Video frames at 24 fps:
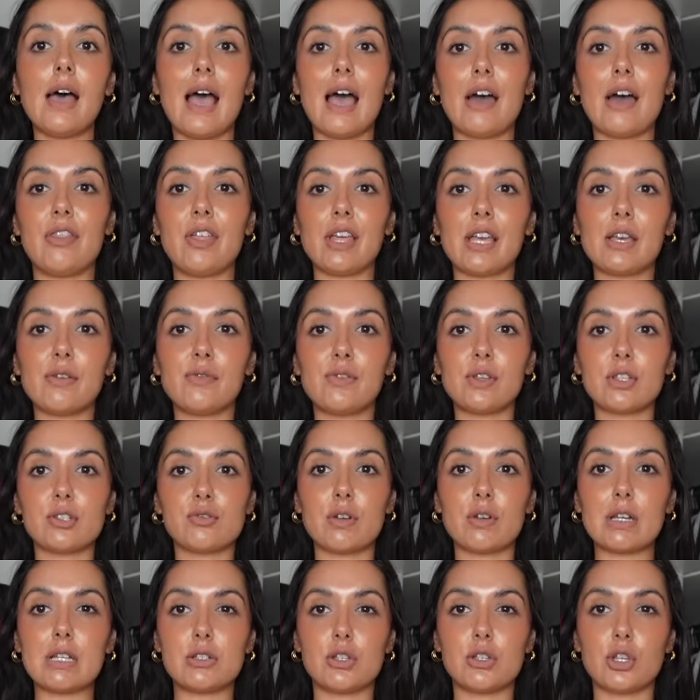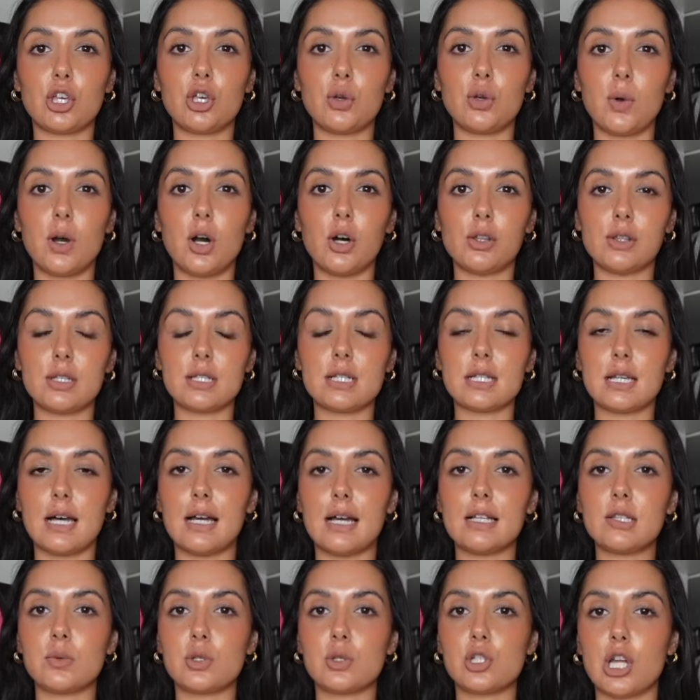I think it feels really secure on the
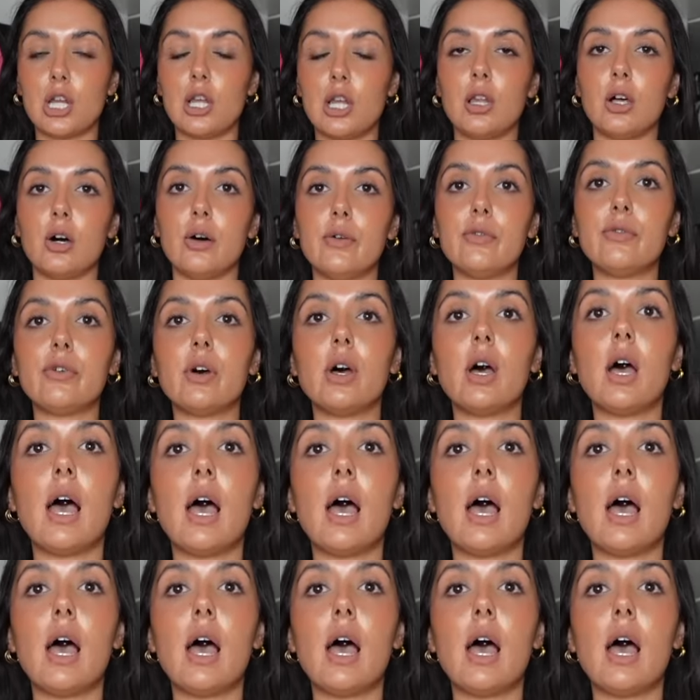sides, which I love.